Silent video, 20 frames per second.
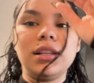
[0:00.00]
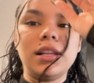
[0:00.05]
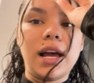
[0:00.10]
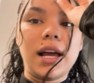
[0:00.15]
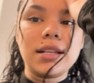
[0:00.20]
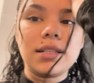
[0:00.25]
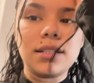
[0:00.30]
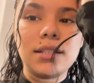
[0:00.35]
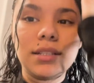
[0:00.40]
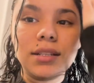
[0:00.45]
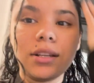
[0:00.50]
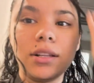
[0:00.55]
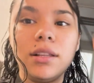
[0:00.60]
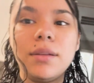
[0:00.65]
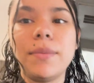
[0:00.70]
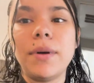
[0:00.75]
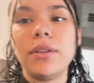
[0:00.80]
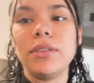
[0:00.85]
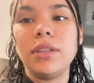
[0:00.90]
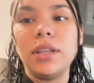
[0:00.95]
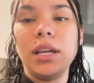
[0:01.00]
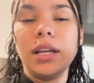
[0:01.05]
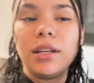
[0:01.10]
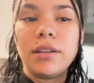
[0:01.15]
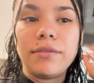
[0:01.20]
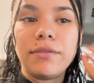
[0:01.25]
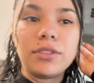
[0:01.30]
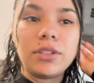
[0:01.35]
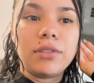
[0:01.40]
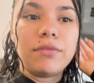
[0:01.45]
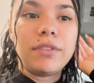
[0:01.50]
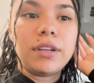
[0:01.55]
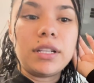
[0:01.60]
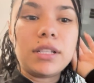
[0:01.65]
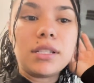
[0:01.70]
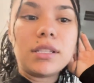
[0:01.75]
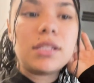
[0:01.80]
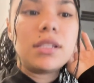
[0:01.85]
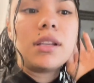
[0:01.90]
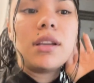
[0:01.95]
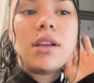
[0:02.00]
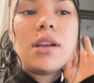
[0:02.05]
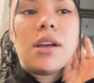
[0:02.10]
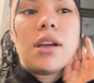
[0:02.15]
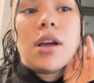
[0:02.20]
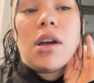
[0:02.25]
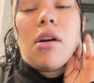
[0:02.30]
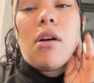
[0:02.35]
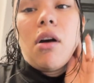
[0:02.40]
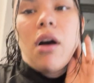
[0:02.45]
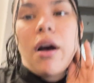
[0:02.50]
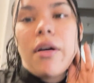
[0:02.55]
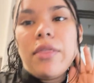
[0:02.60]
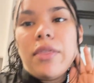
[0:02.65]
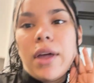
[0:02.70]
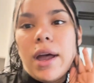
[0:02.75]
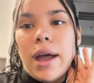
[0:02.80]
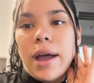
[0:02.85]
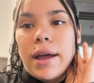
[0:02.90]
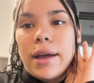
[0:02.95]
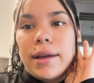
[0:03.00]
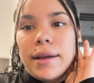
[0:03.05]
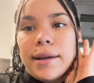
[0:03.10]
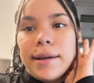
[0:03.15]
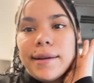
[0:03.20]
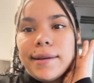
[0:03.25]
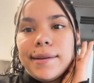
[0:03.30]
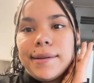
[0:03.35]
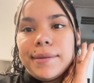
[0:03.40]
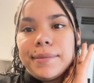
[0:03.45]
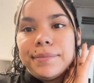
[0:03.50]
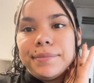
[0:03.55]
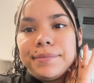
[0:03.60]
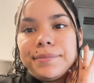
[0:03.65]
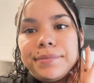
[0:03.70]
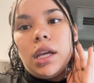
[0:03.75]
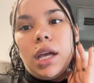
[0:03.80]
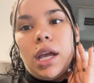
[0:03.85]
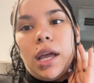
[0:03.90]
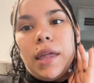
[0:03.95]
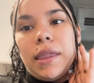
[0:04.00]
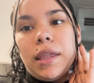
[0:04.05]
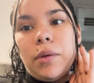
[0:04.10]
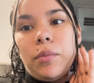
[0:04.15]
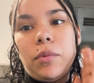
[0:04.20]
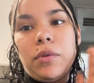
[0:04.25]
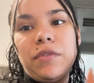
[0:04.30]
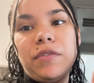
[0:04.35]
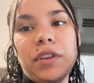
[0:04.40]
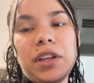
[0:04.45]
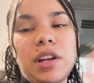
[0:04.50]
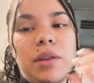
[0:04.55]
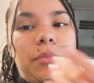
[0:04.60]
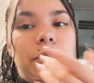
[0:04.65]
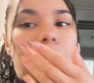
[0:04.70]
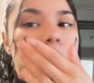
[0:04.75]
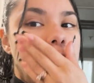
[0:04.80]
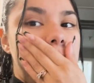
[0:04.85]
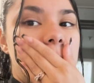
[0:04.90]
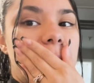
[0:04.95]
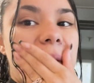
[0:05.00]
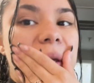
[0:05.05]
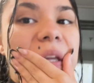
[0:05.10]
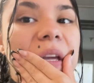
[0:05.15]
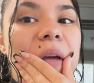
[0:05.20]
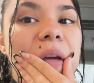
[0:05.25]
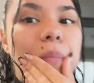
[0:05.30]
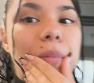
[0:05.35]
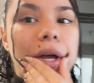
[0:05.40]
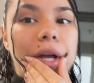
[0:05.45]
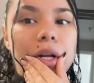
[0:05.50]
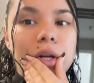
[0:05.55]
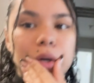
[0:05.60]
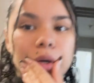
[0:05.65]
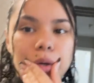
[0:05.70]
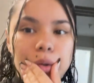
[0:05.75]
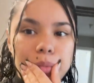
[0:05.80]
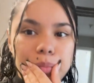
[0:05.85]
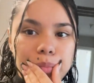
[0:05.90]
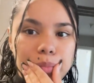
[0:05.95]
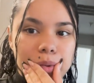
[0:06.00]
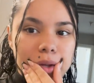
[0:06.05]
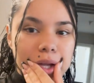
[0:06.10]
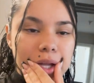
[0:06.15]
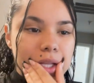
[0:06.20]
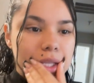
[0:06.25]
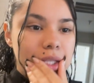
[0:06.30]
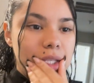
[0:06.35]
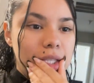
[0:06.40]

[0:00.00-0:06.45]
last until about the end of service on that. Um, and then we'll feed him right when we get back home. But